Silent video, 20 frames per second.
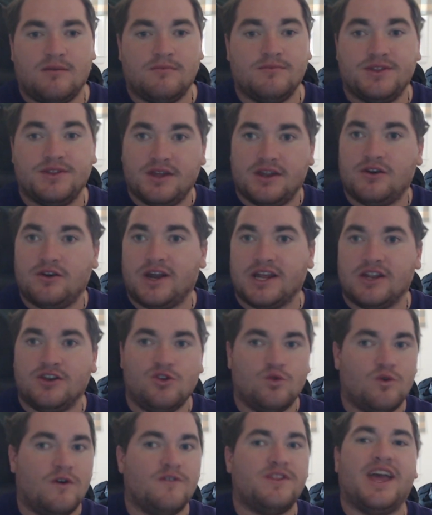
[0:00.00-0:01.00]
there, I can
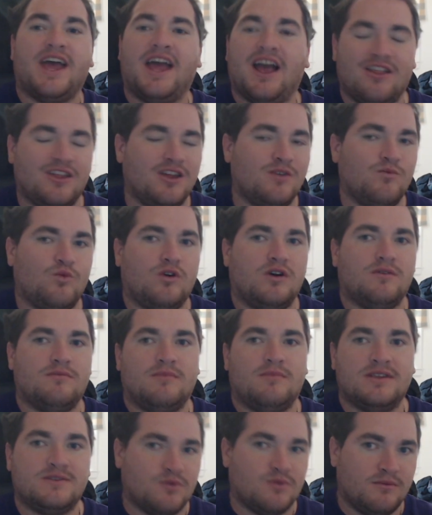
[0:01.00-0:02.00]
do whatever the hell I want.
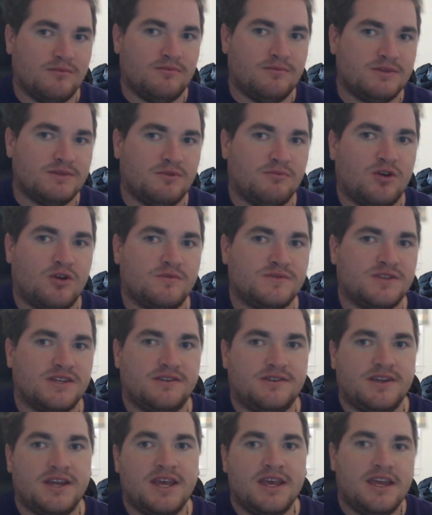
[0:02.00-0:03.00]
That's what my mom
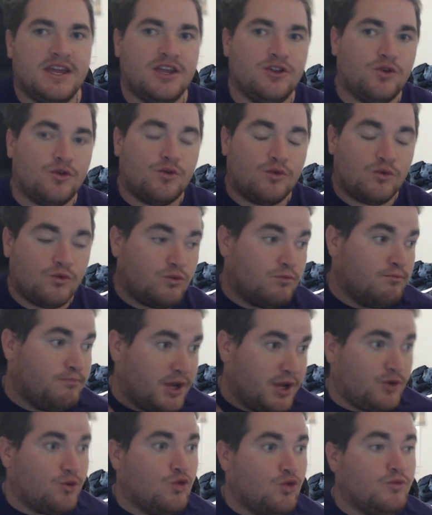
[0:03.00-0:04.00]
said. In your
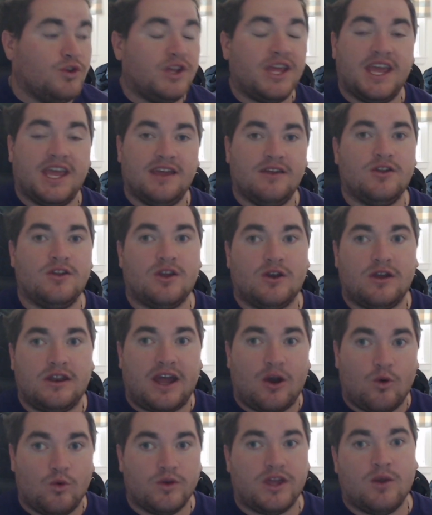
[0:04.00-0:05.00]
bedroom, you can
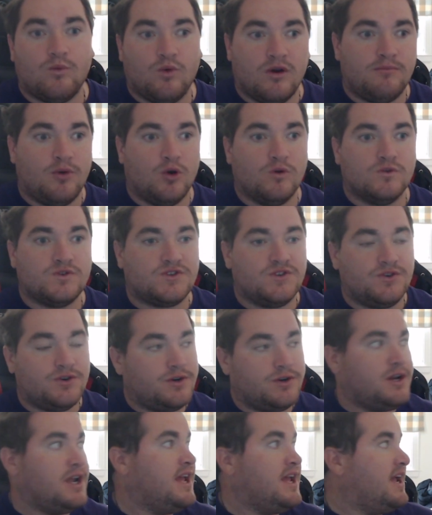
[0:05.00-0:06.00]
only have one
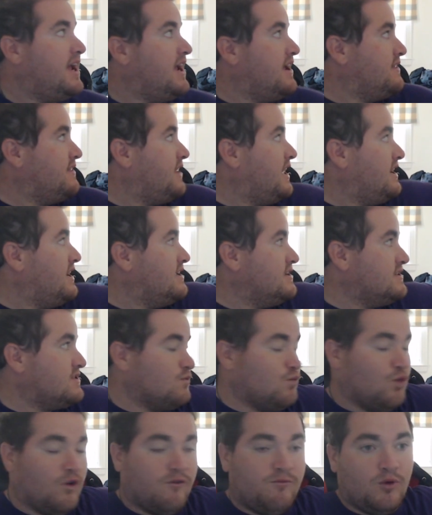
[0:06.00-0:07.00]
poster, and that is the
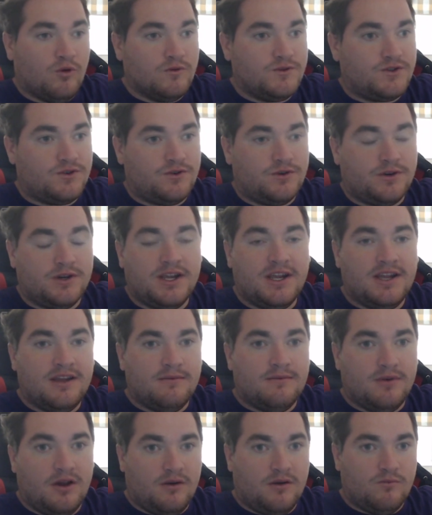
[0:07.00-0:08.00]
Wolf poster,
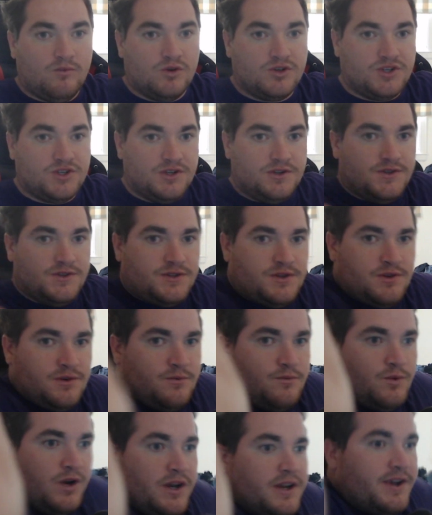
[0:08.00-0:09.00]
which is
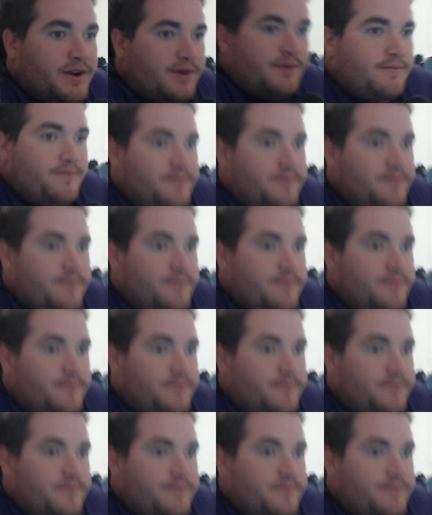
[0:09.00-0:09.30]
right here.